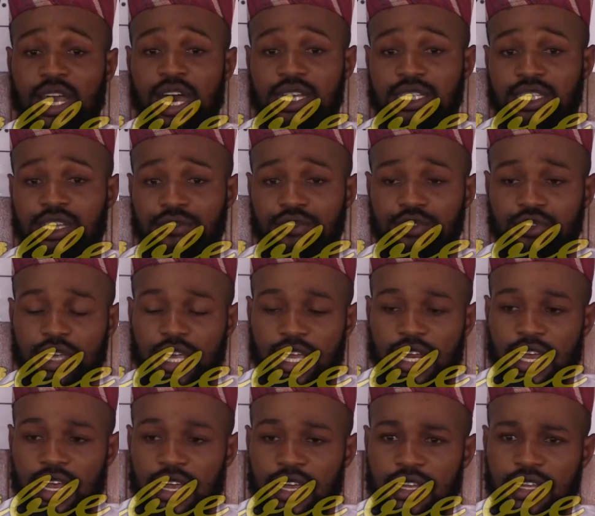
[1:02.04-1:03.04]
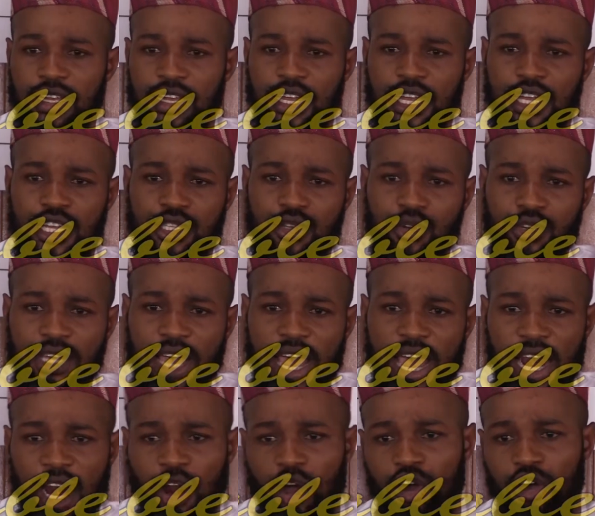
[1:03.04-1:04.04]
ourselves together to
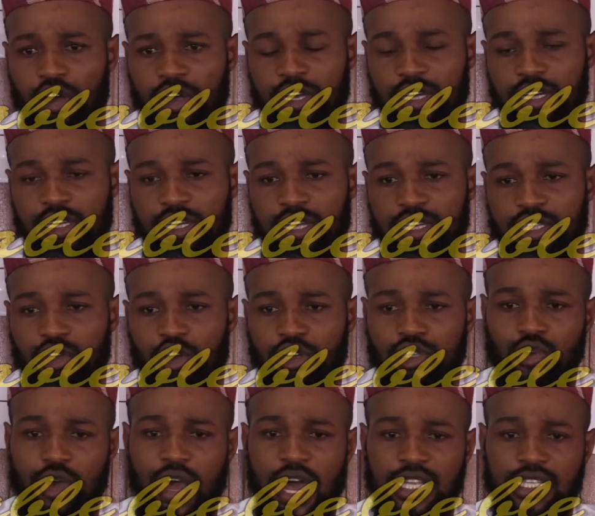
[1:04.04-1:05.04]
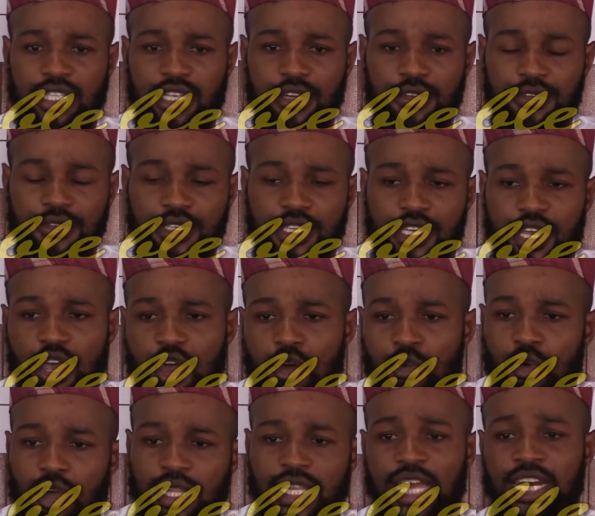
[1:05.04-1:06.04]
dialogue, talk to ourselves.
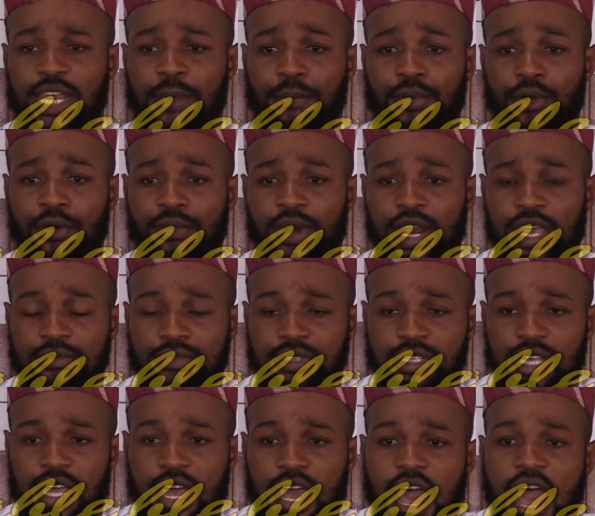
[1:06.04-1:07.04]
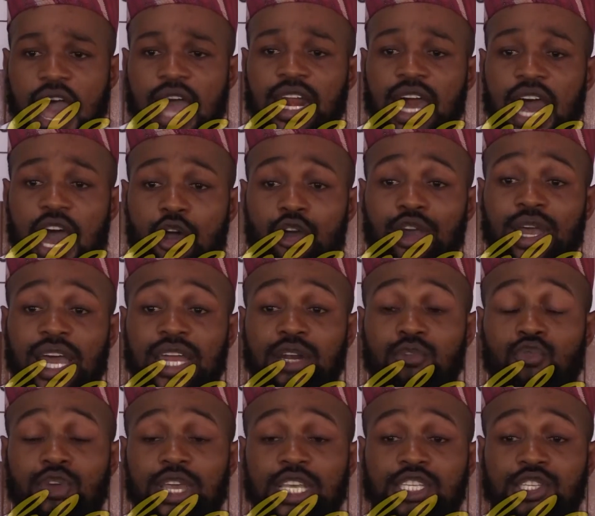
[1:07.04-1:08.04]
What are the problems and how
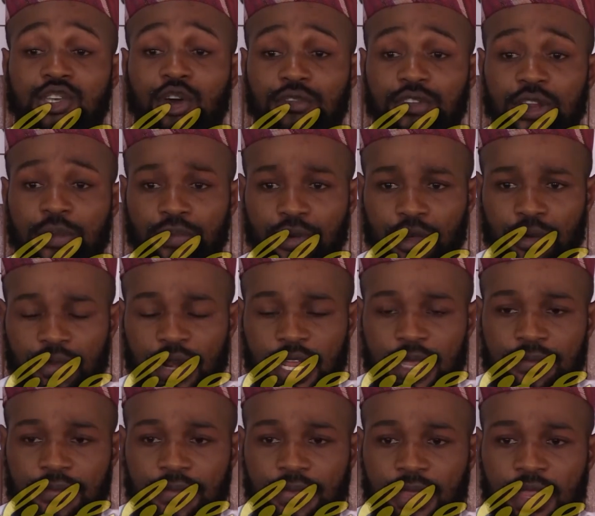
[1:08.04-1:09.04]
can we solve the problem?